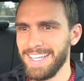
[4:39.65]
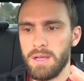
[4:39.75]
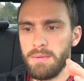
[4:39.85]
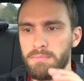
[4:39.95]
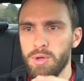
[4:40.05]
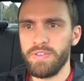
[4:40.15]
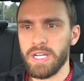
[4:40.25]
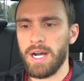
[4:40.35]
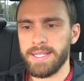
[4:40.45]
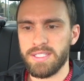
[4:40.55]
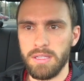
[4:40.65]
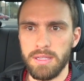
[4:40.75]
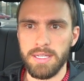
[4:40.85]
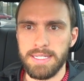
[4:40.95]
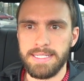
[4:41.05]
Moving on to
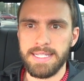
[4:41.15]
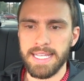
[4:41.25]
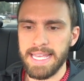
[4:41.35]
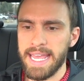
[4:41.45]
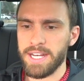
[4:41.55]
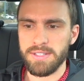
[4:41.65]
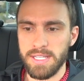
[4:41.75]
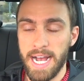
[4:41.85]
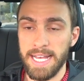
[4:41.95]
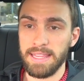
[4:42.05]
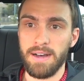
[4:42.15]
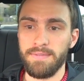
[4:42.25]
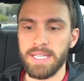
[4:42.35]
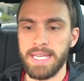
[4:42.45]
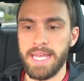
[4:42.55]
the gauges, I
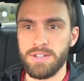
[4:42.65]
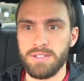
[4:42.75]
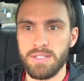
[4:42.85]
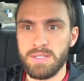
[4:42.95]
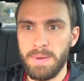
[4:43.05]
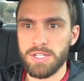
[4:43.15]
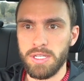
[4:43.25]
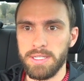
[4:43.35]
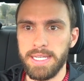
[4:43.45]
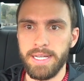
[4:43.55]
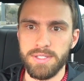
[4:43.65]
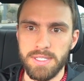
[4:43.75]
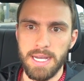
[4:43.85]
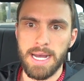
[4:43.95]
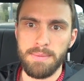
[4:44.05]
love the gauges, especially on the
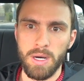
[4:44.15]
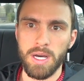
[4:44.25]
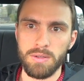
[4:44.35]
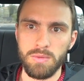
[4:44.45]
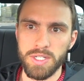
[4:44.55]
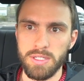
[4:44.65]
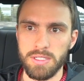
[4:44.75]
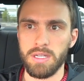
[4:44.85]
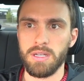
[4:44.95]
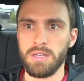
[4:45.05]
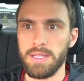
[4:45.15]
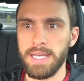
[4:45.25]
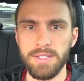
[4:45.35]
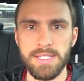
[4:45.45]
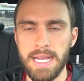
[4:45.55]
LCI model, which is the
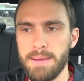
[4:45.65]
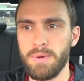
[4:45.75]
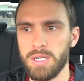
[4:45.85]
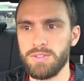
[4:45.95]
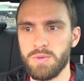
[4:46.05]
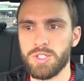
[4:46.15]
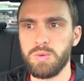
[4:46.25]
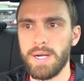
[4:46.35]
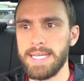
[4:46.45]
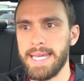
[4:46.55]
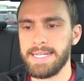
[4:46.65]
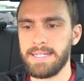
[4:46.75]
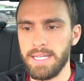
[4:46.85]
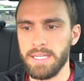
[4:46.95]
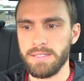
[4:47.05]
LCI models were
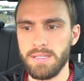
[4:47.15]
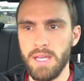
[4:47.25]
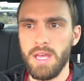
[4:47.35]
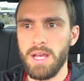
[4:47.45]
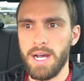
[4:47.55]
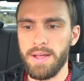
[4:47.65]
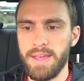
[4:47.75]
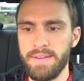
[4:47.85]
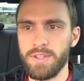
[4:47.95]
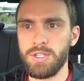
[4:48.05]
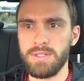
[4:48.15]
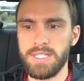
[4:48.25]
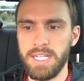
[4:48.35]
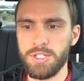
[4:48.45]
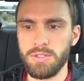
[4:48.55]
2018s. They have the new
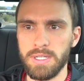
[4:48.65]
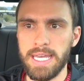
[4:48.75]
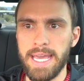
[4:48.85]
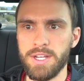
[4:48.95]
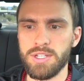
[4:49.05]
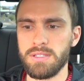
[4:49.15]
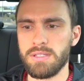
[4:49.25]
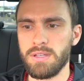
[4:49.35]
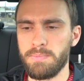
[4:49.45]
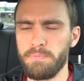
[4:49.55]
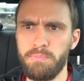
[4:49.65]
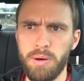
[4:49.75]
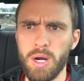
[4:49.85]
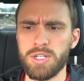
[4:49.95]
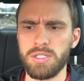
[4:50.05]
digital gauges. They're
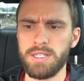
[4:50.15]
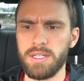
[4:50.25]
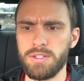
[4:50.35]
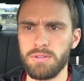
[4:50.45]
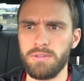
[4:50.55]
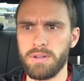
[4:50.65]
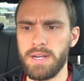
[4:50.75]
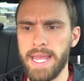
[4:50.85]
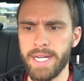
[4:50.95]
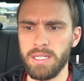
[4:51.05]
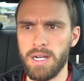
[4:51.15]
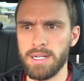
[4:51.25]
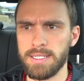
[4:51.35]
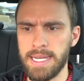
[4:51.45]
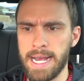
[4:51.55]
partially digital. They're
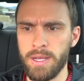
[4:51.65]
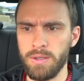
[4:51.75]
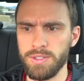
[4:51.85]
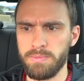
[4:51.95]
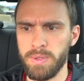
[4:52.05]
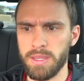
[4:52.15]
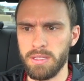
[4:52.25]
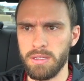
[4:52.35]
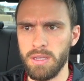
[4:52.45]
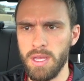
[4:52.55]
analog dials, but the